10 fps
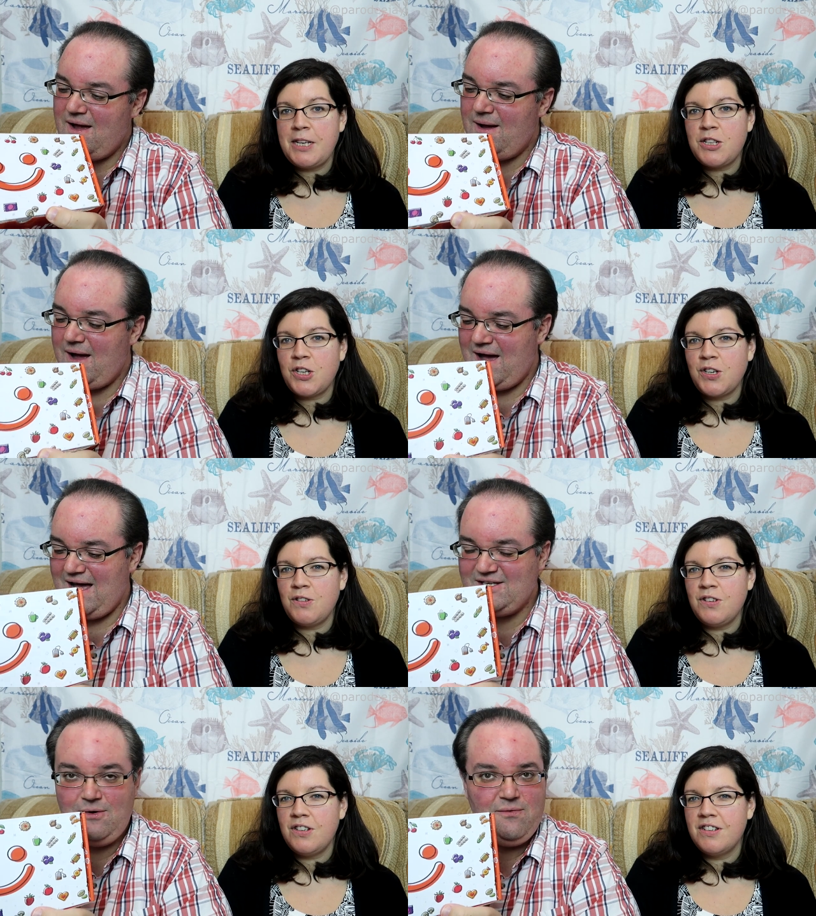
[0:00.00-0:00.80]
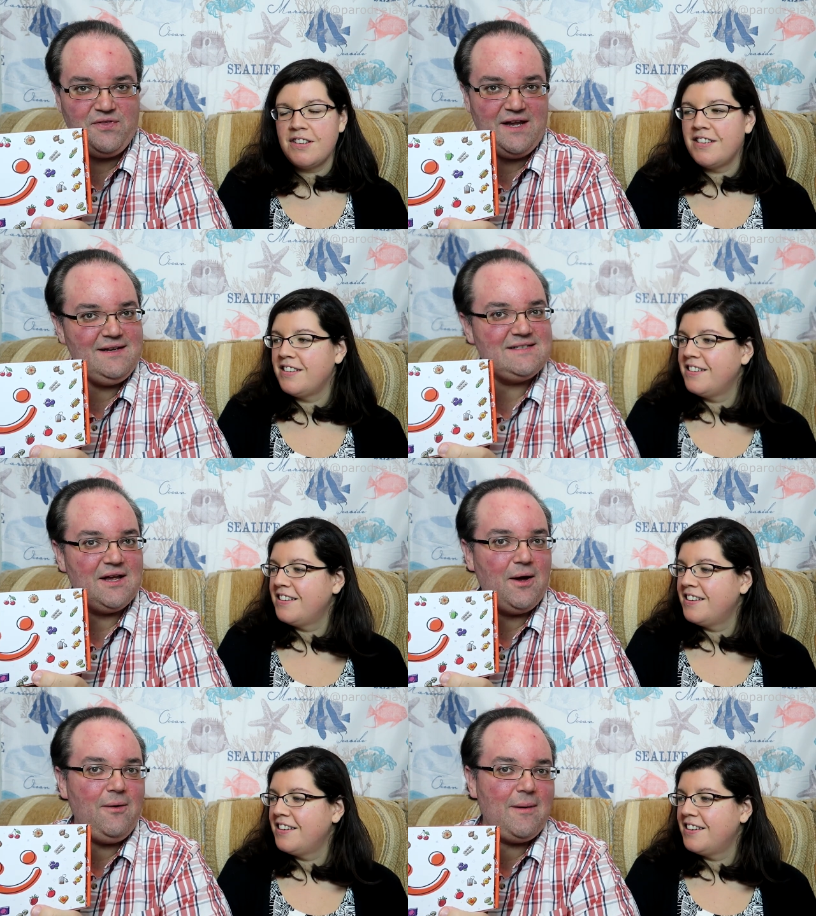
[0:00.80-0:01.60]
Speaker 1: be concerned? I don't think
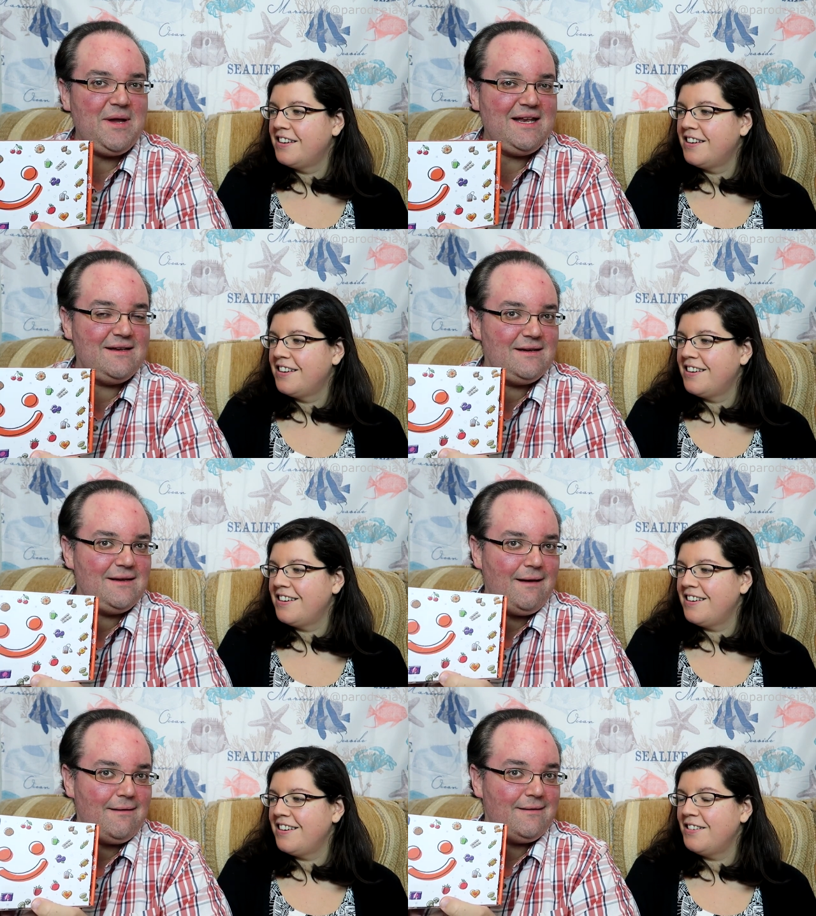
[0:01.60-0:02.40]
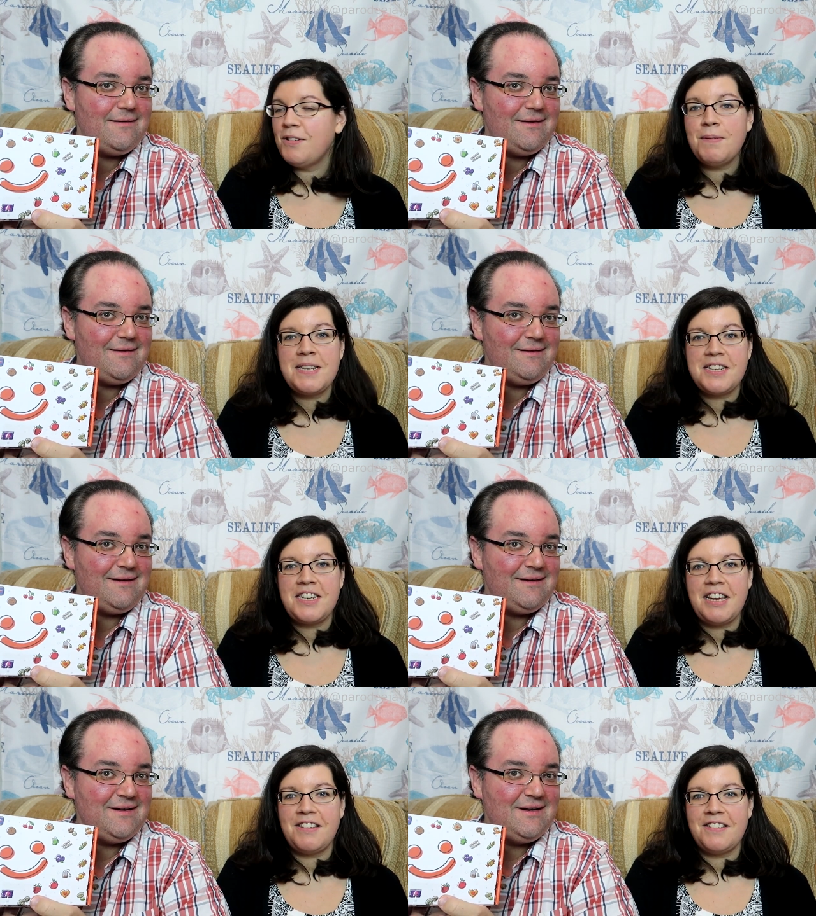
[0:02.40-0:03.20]
so. I mean, uh,
Speaker 2: we're risk
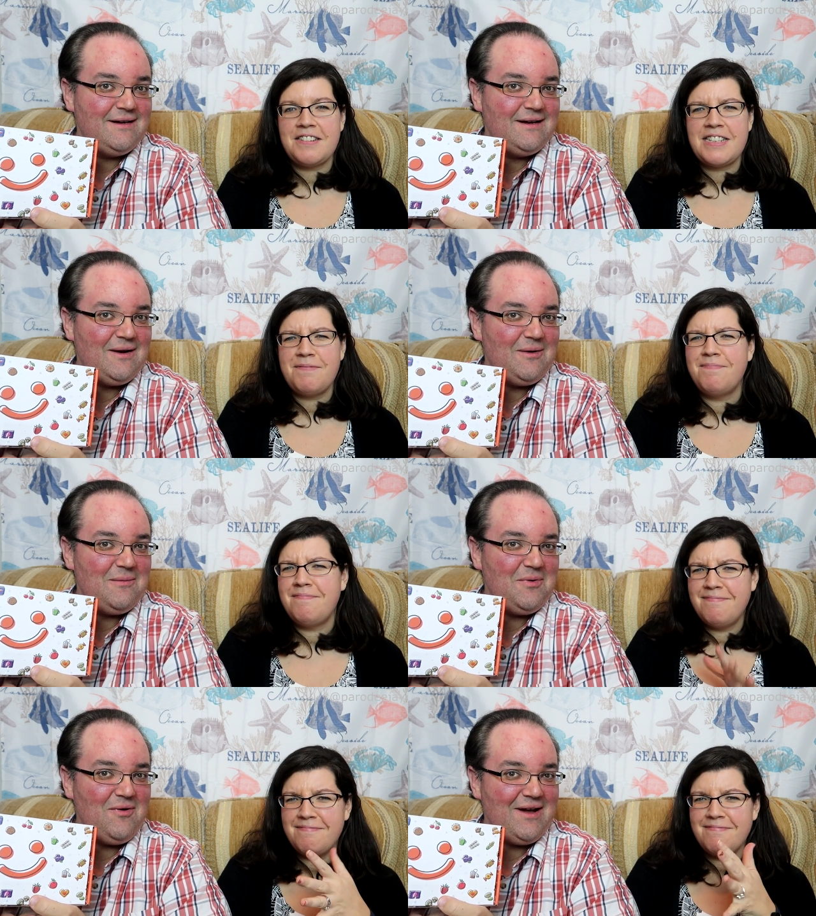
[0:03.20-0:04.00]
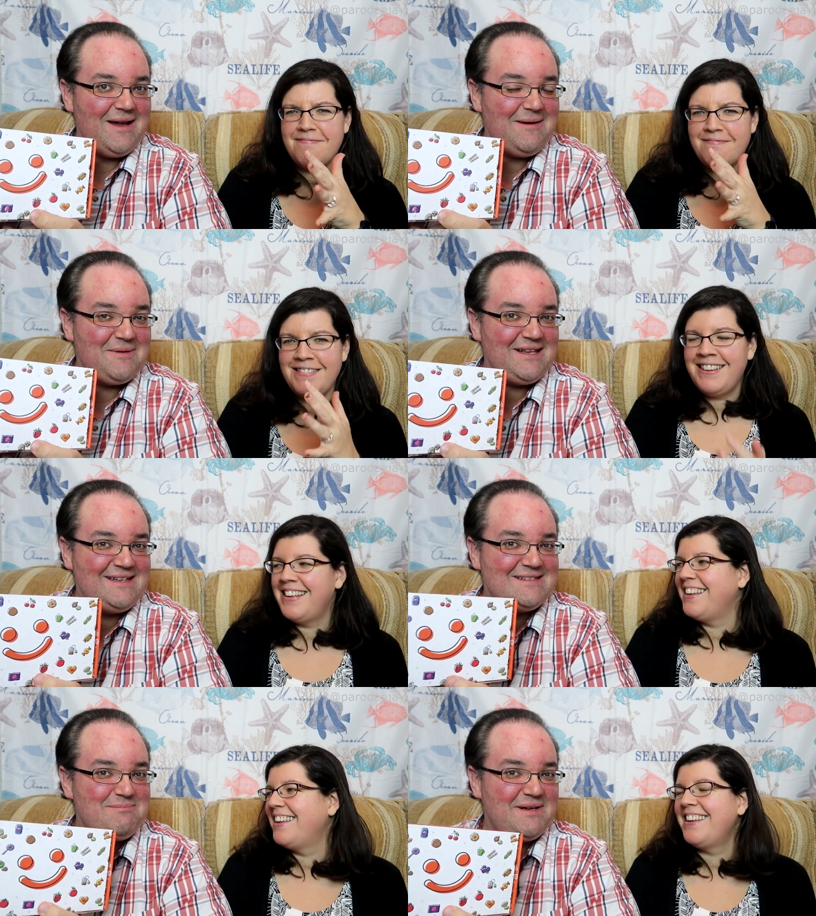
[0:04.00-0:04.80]
takers. Oh
Speaker 1: boy, but
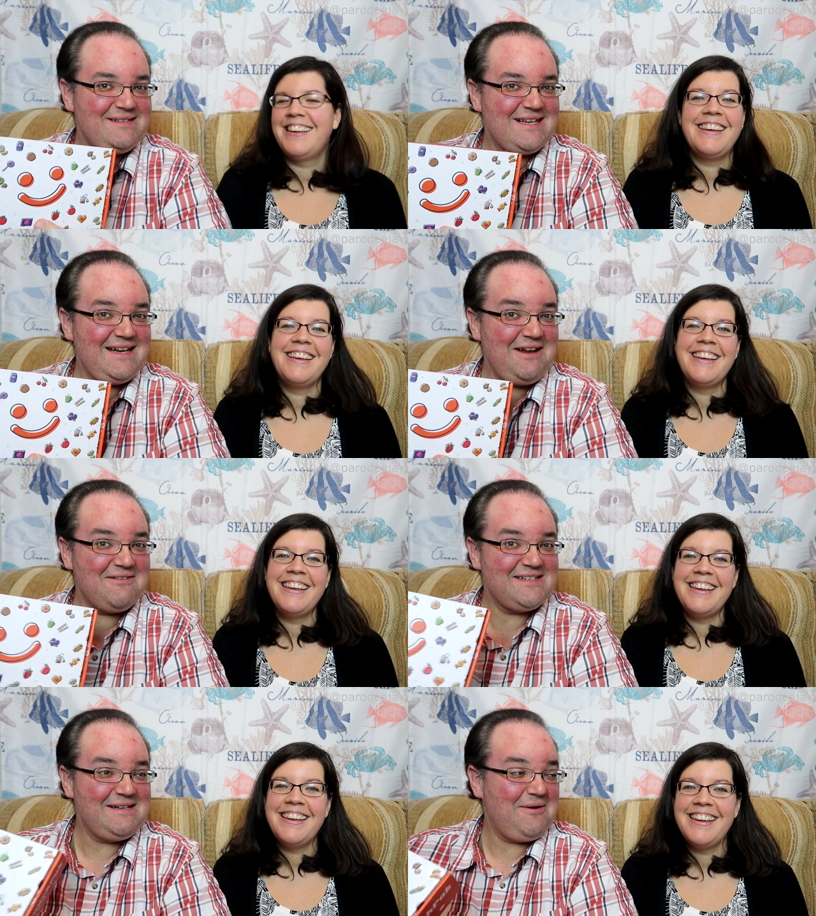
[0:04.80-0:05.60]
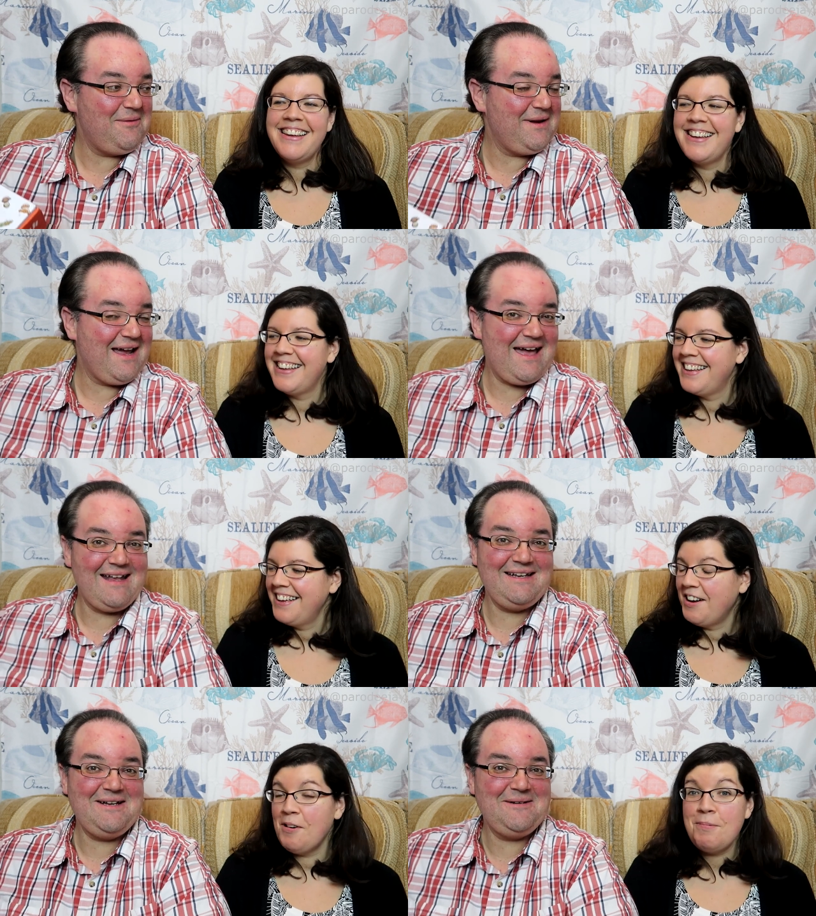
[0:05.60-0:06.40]
let's bust in here and see what we
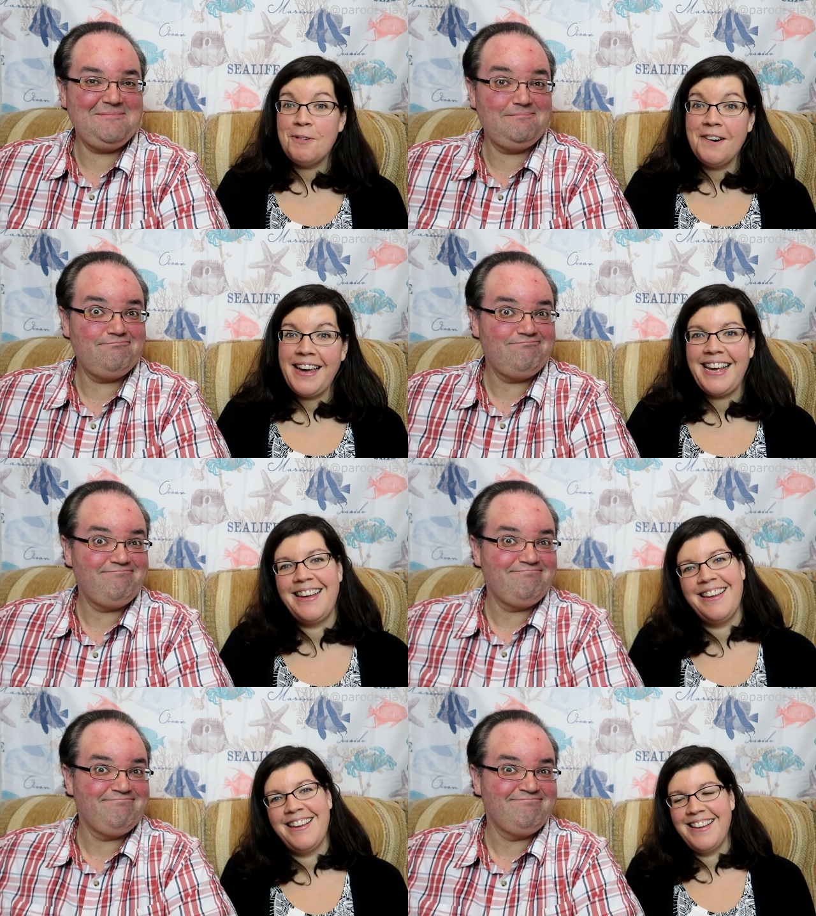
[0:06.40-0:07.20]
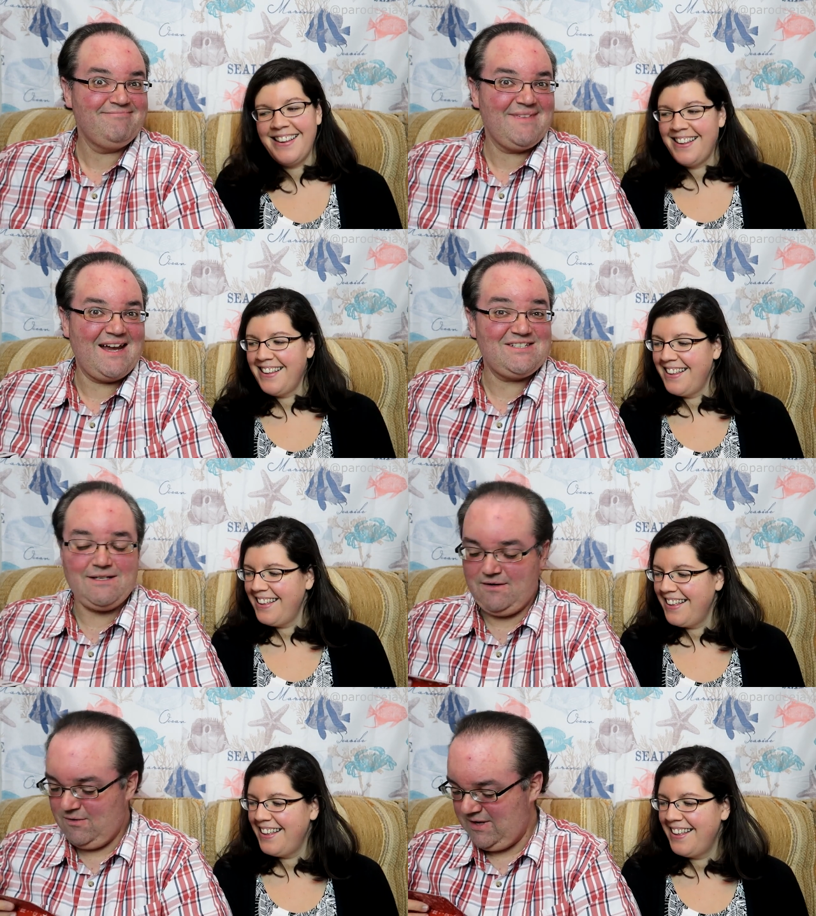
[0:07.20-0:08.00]
got. Oh boy.
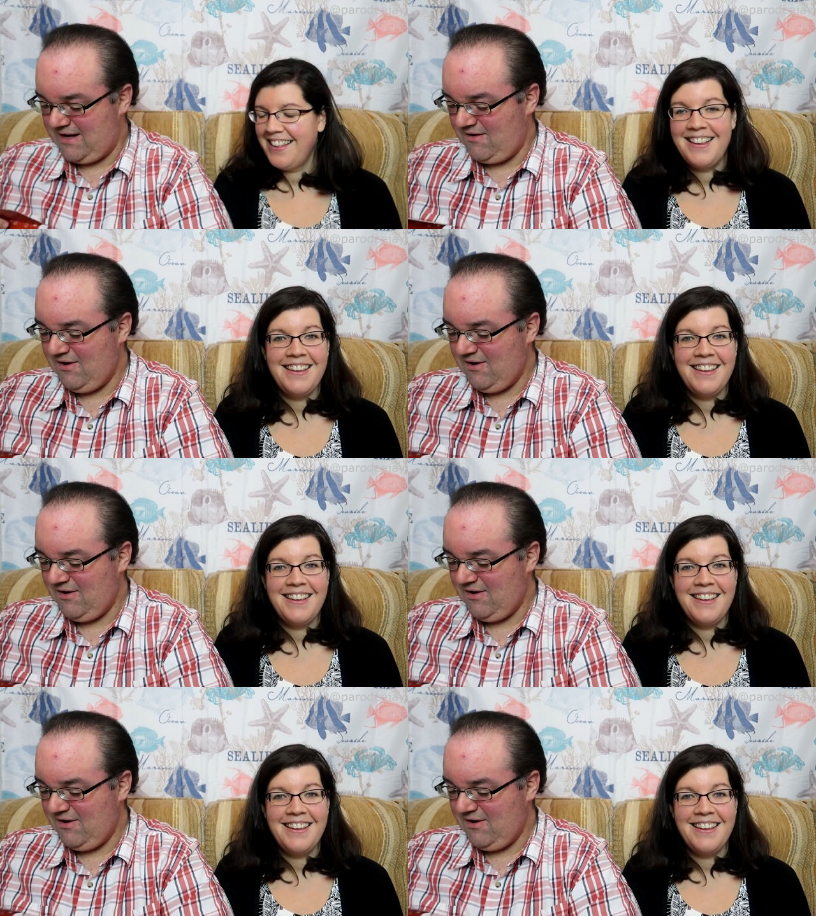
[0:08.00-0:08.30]
Oh yeah.